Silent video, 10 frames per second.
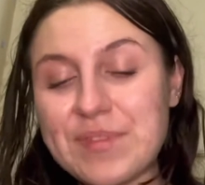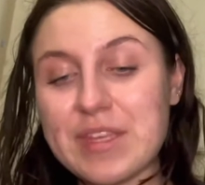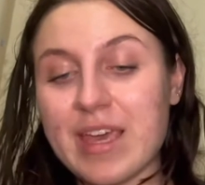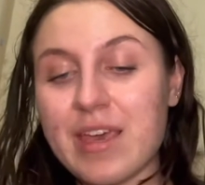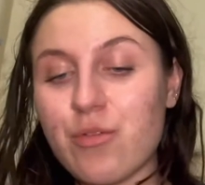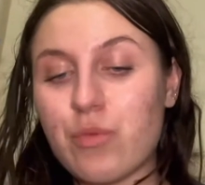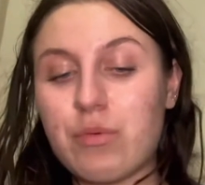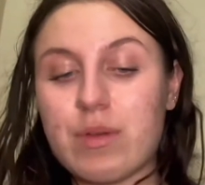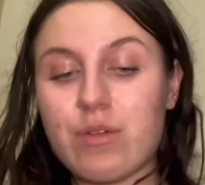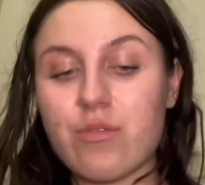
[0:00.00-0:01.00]
Okay, would
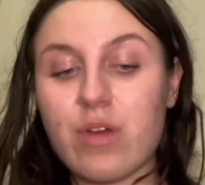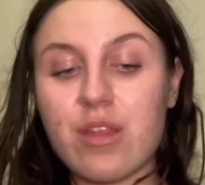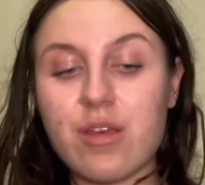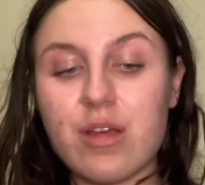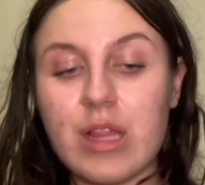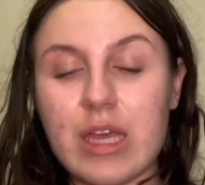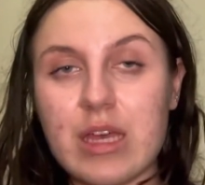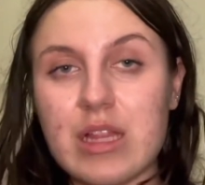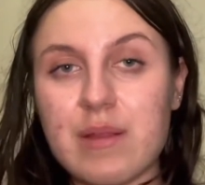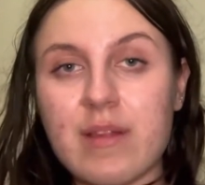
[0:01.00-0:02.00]
we rather like
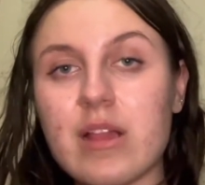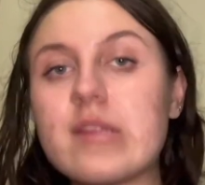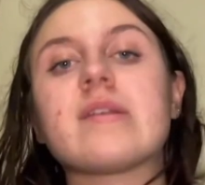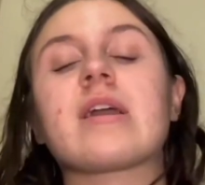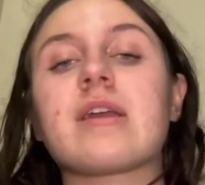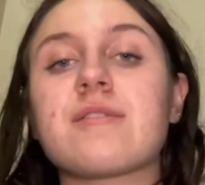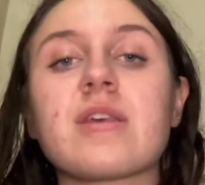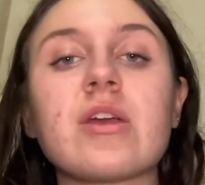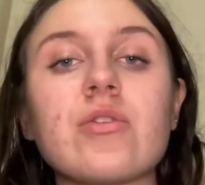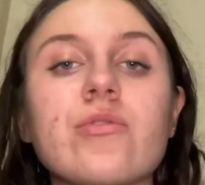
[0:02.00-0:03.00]
slightly sagging skin,